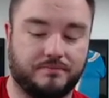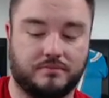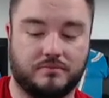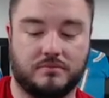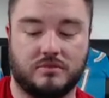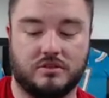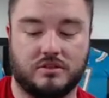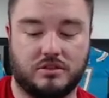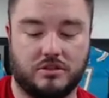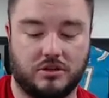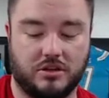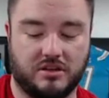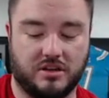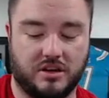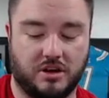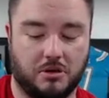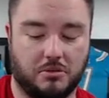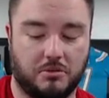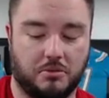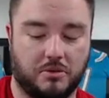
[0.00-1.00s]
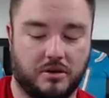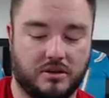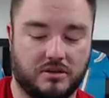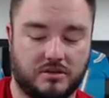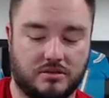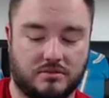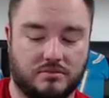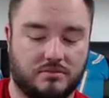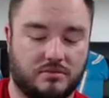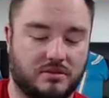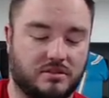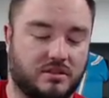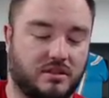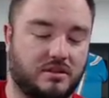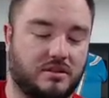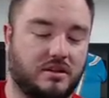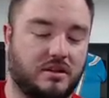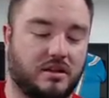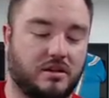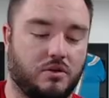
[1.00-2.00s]
it's not a terrible price. Like I said, to
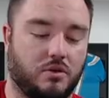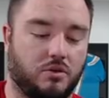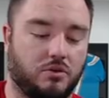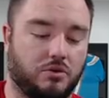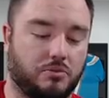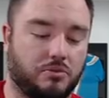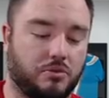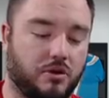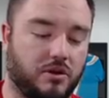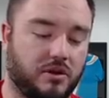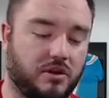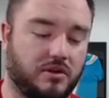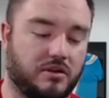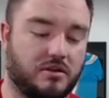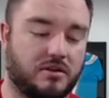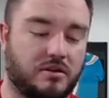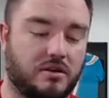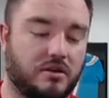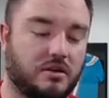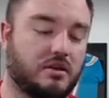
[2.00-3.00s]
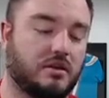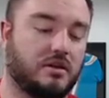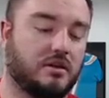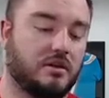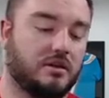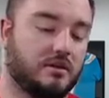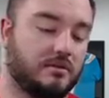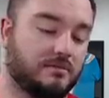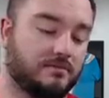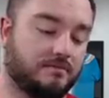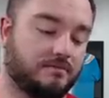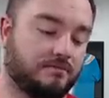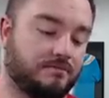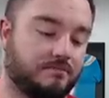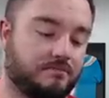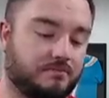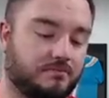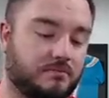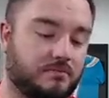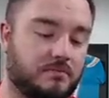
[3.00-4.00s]
get older product,
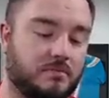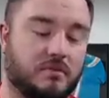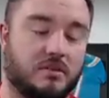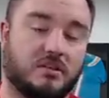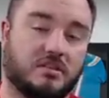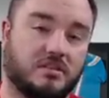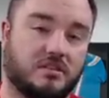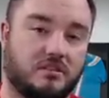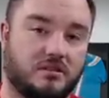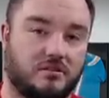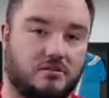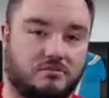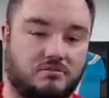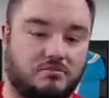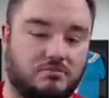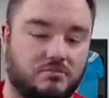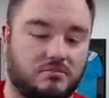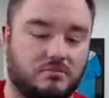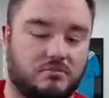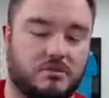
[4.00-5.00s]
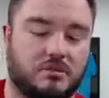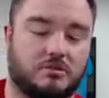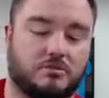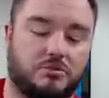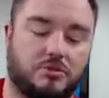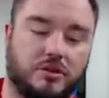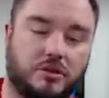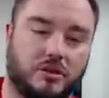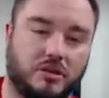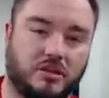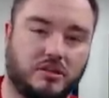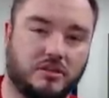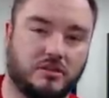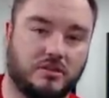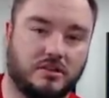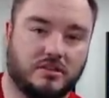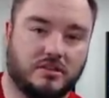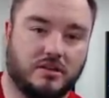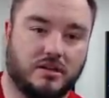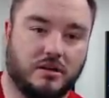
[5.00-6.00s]
it's pretty decent. Like I
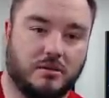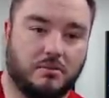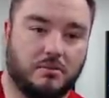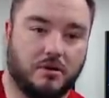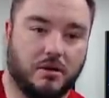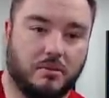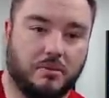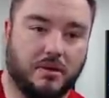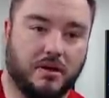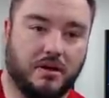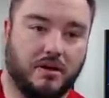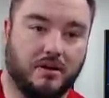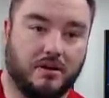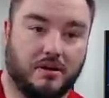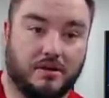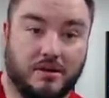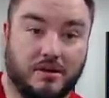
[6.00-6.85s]
said, I'm going to pay,